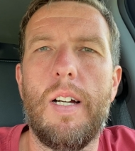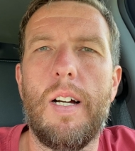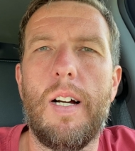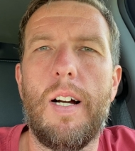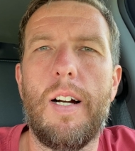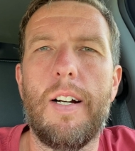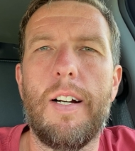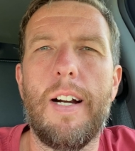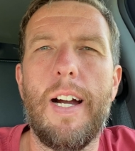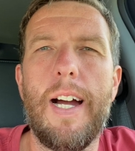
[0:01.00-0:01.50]

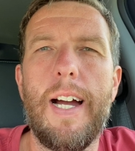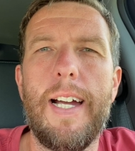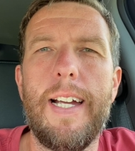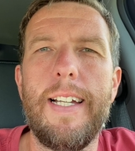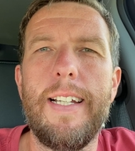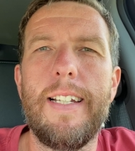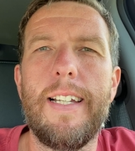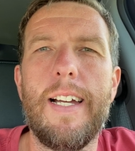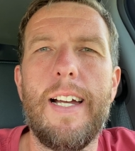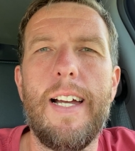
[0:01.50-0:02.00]
All
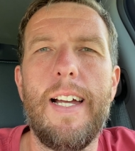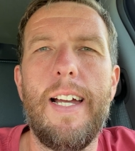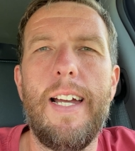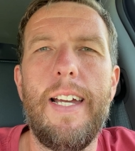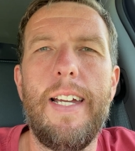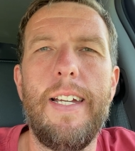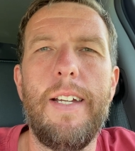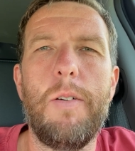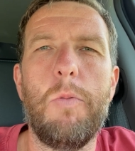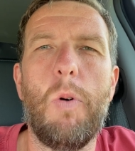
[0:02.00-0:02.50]
right,
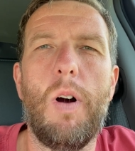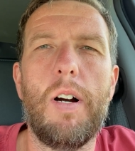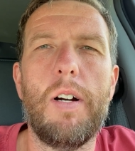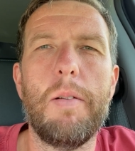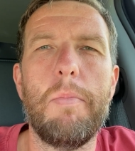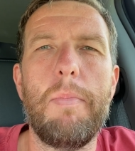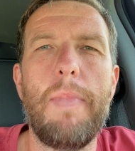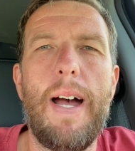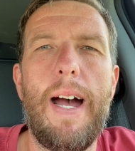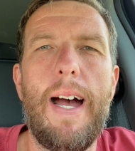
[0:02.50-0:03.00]
hey,
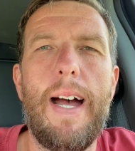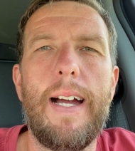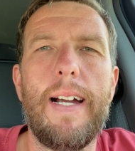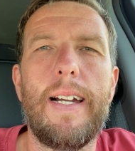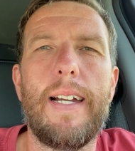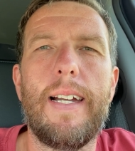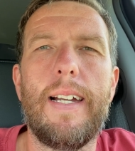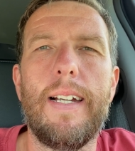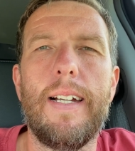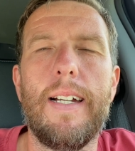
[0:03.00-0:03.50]
welcome
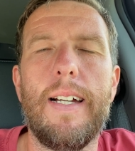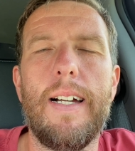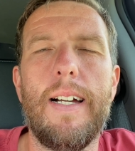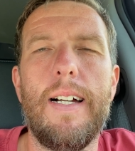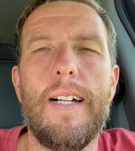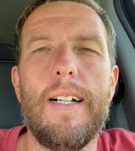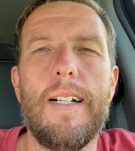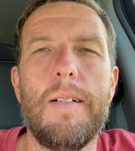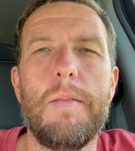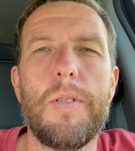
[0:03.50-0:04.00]
back.
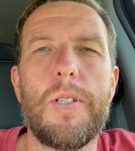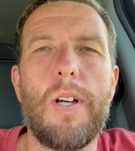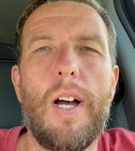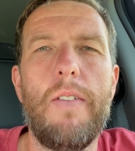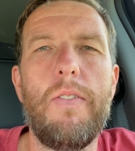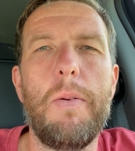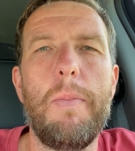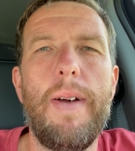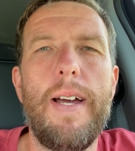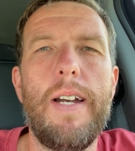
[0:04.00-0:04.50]
So I
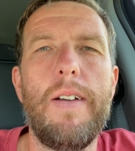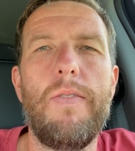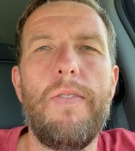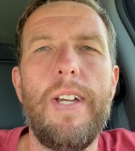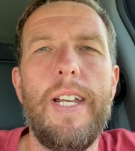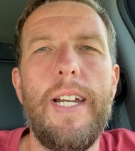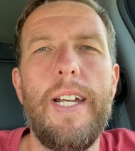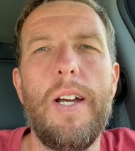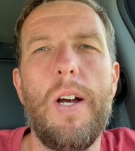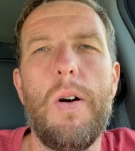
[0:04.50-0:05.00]
haven't made a
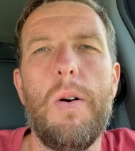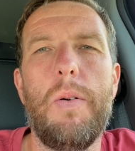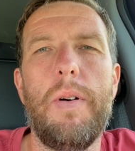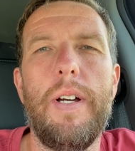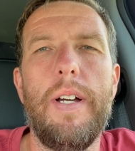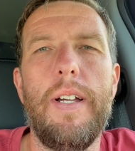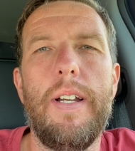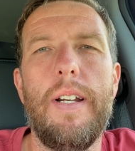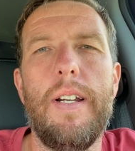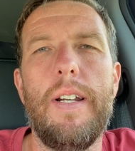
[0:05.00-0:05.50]
video
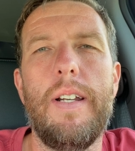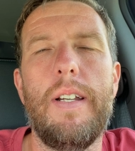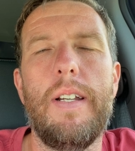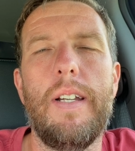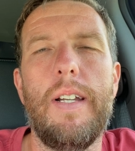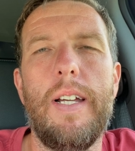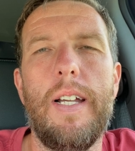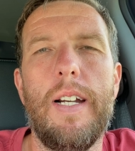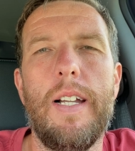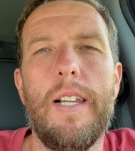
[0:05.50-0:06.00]
in
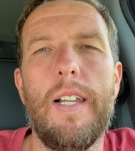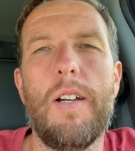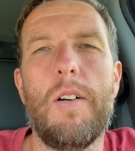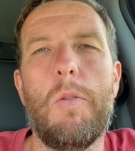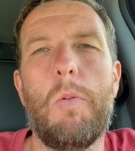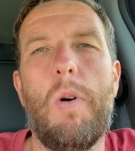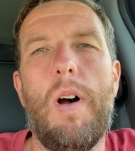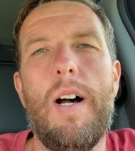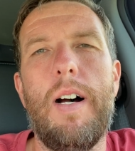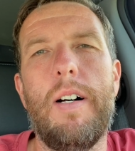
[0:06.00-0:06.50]
a little
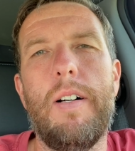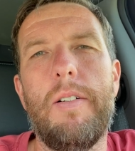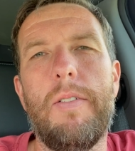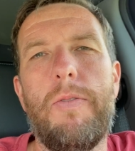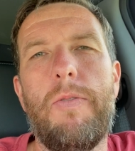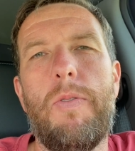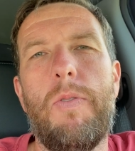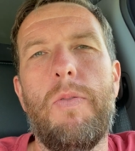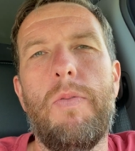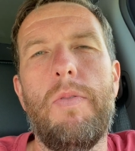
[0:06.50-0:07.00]
while
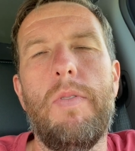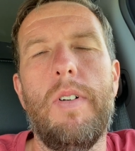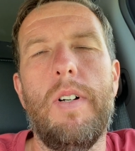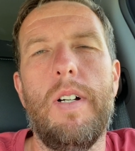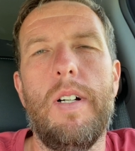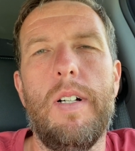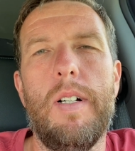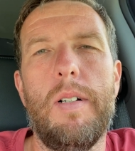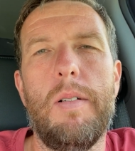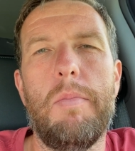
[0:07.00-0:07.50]

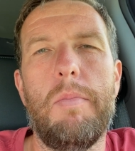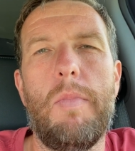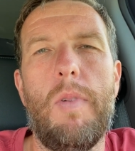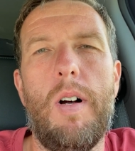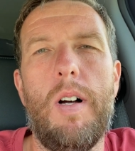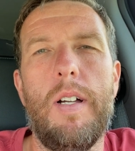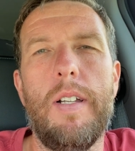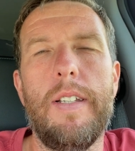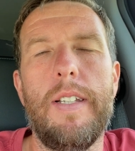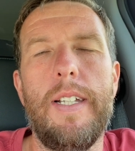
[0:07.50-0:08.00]

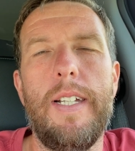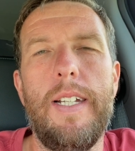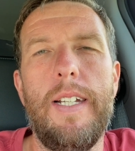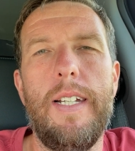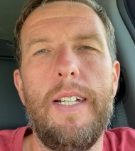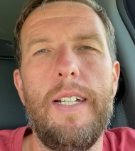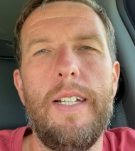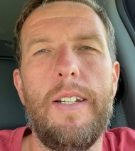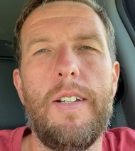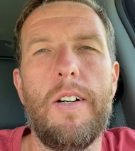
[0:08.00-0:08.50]
on
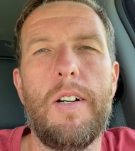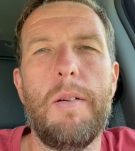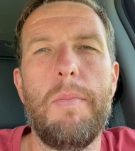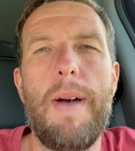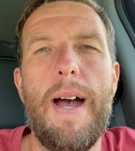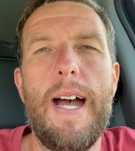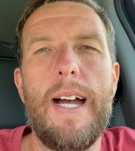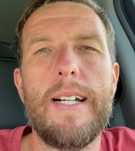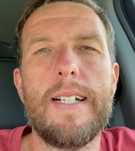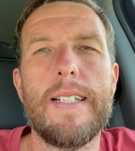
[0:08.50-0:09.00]
the
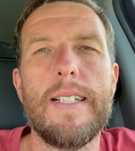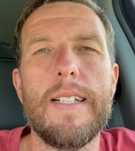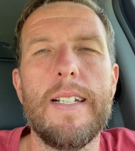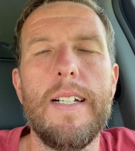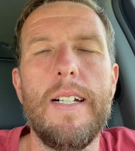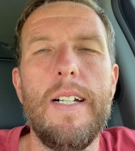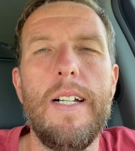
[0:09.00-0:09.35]
Duramax.